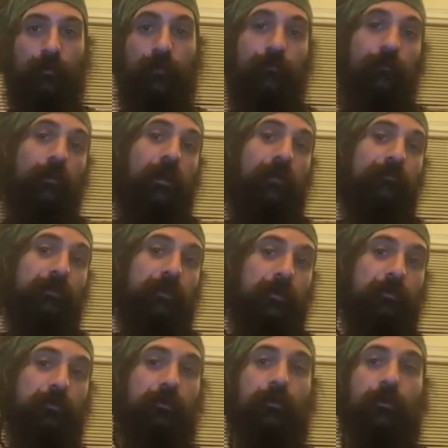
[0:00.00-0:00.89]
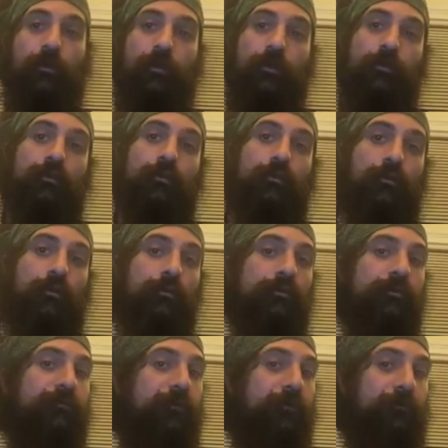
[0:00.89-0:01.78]
If you have a ton, you can
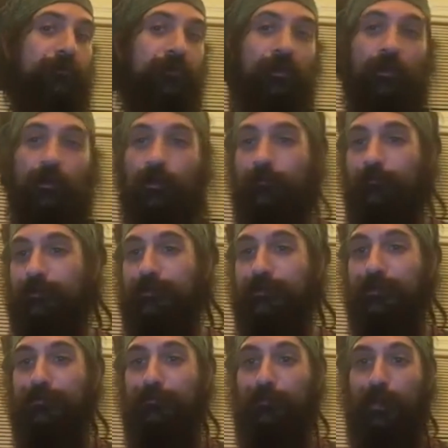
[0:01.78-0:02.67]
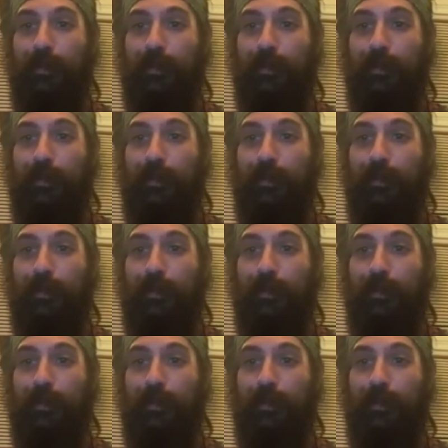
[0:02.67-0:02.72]
always feel free to harvest them,